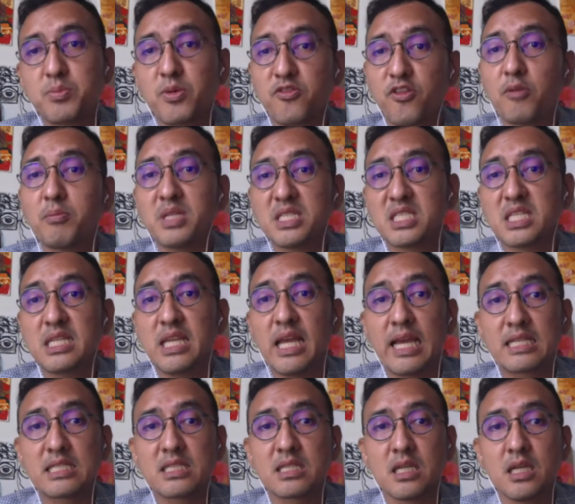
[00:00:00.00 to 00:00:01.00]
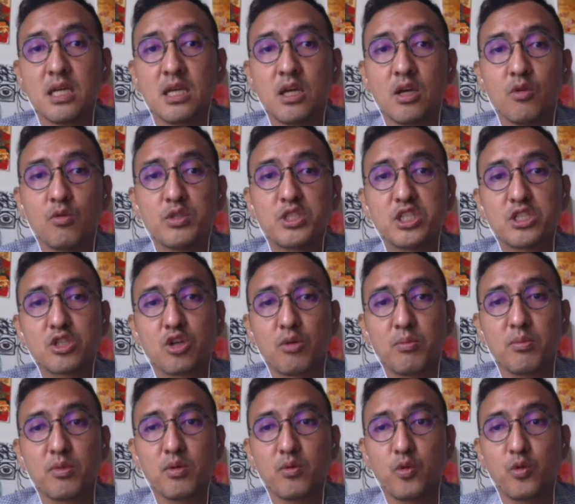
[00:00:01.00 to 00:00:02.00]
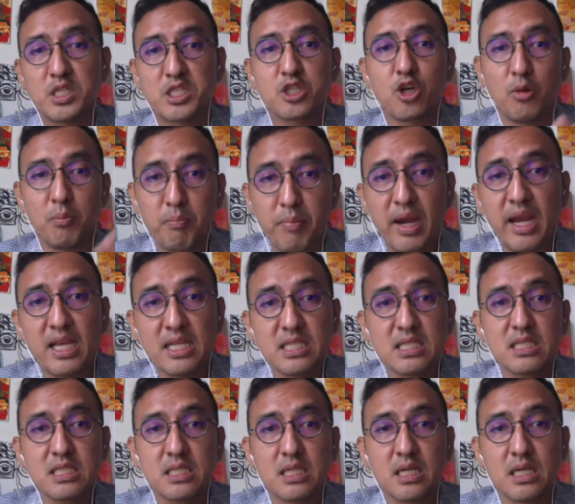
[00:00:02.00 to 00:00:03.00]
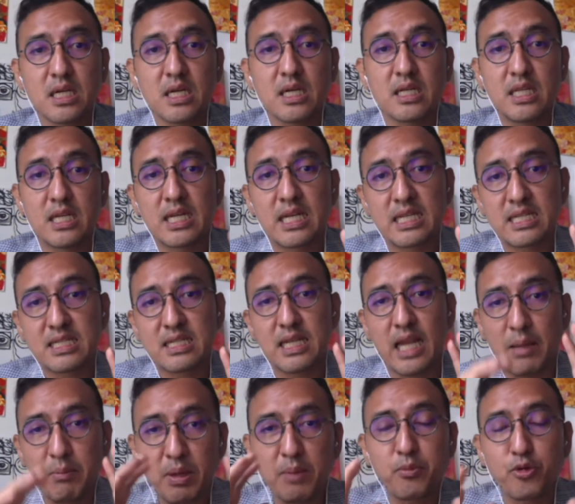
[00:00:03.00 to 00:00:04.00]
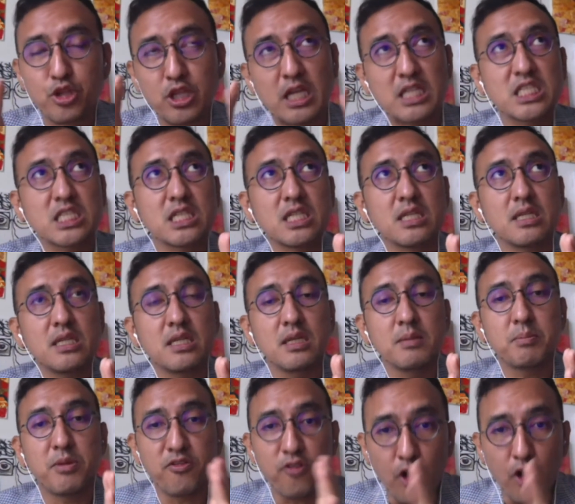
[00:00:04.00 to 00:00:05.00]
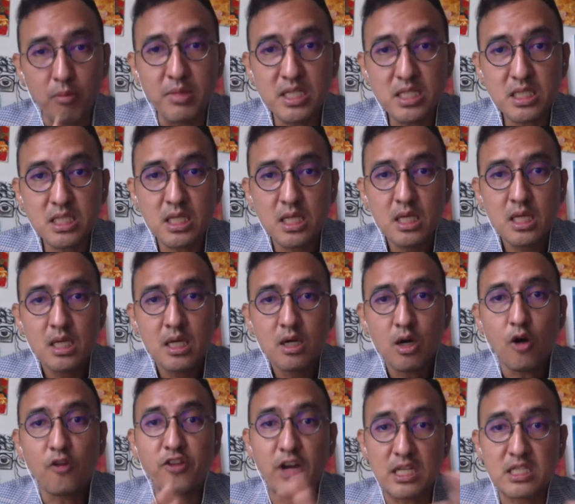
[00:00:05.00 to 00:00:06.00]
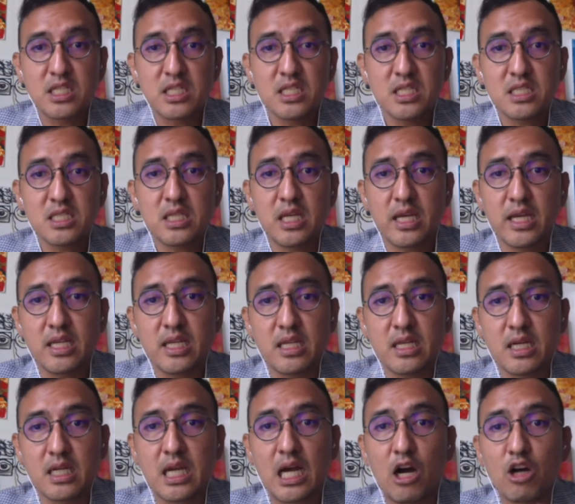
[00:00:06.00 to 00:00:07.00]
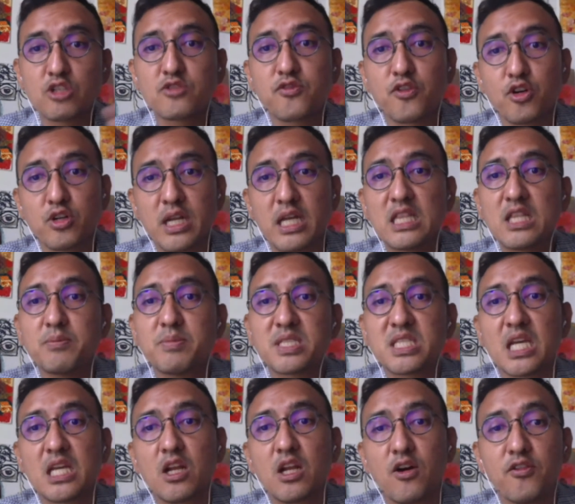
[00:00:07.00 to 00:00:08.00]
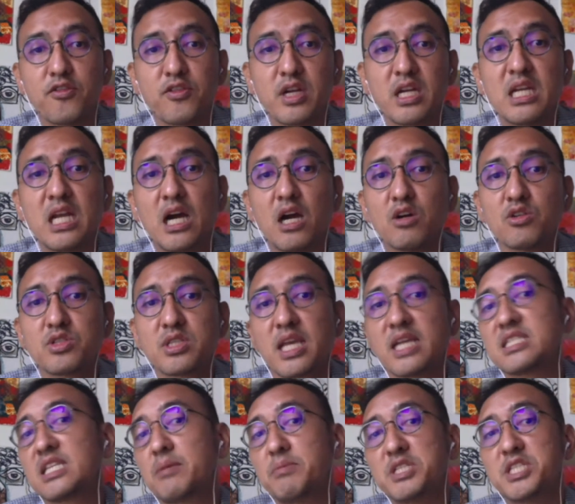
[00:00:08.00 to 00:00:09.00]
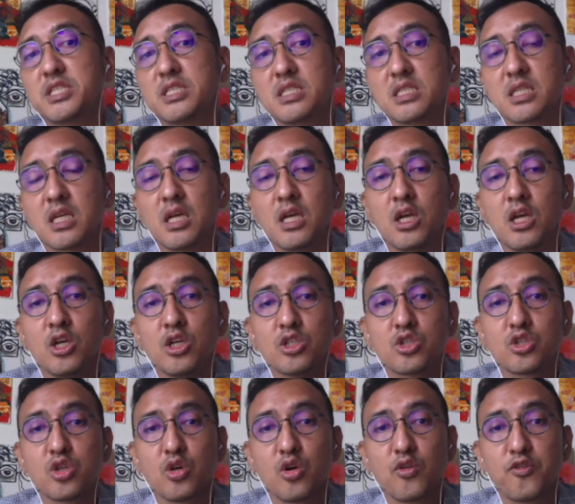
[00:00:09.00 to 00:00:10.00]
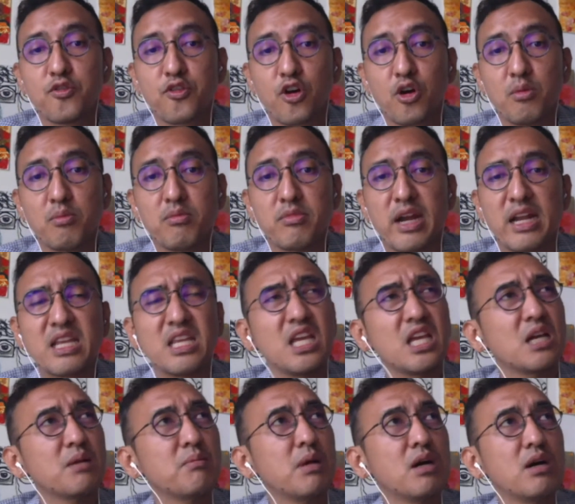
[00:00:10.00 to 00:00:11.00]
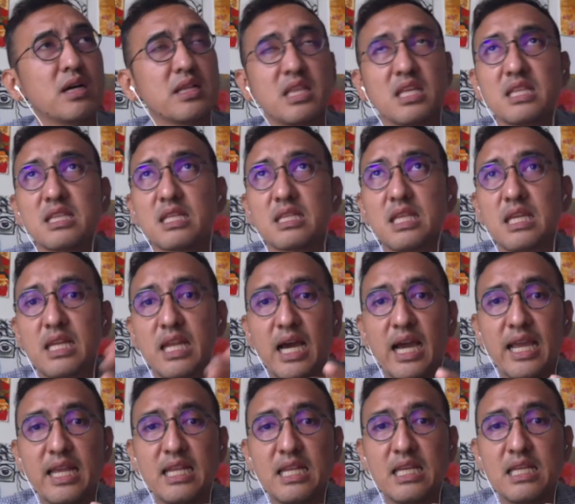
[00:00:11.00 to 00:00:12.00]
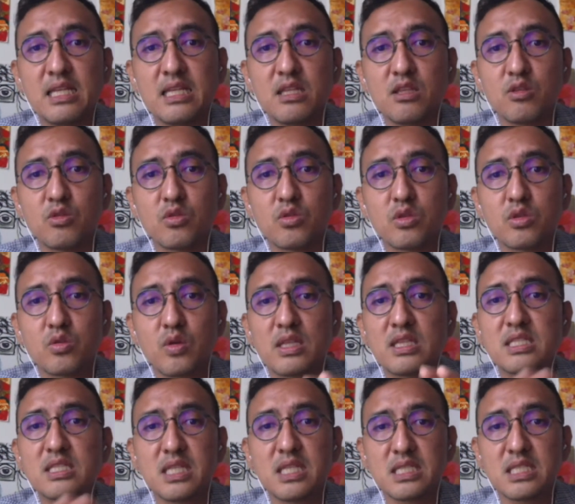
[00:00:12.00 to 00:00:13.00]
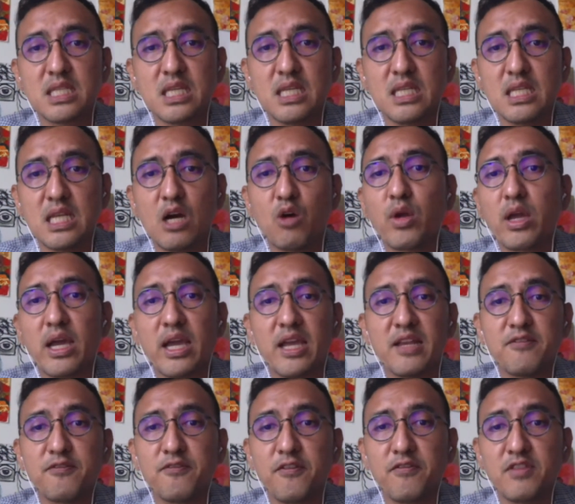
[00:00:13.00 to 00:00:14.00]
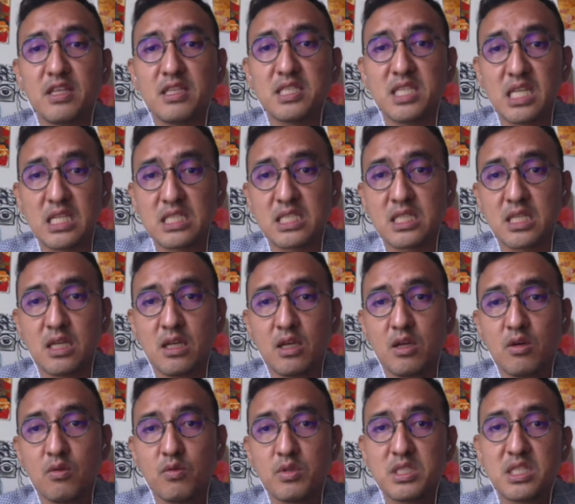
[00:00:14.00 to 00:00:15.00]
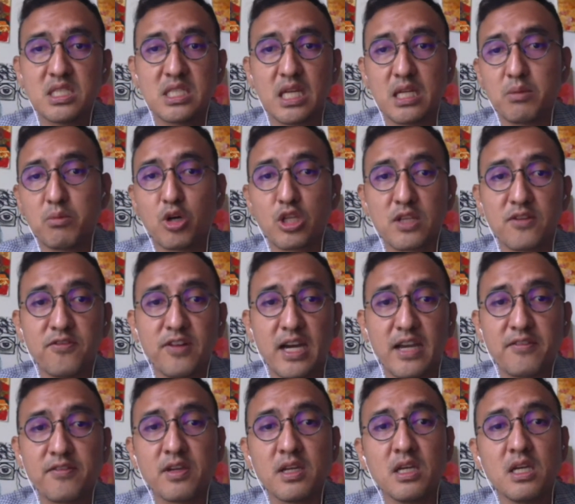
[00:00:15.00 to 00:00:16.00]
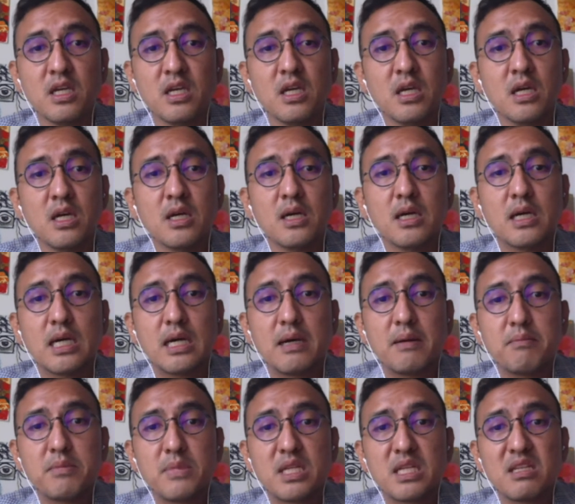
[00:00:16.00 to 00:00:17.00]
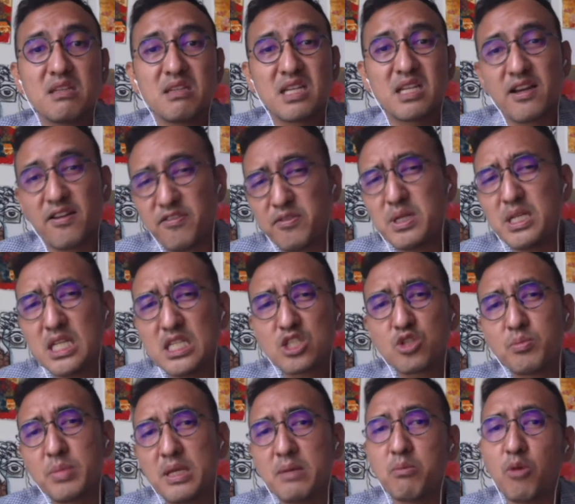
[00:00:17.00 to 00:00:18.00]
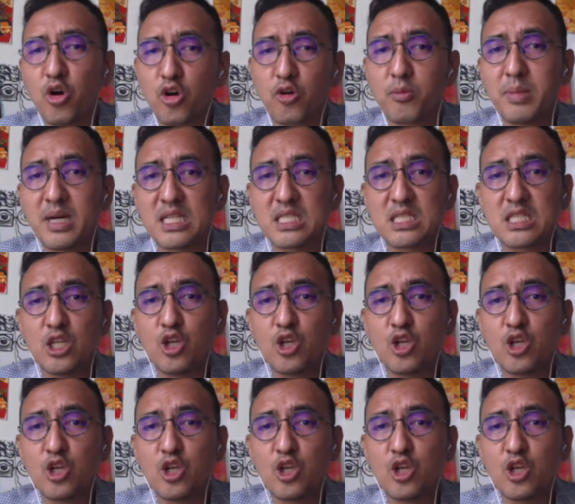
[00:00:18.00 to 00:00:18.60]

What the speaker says: Performance Index, which compares the climate protection performance of countries that accounts for 90% of greenhouse gas emissions. So from ranking about I think 39 in 2016, now we're at 56, which is at the bottom five. The government needs to be more robust,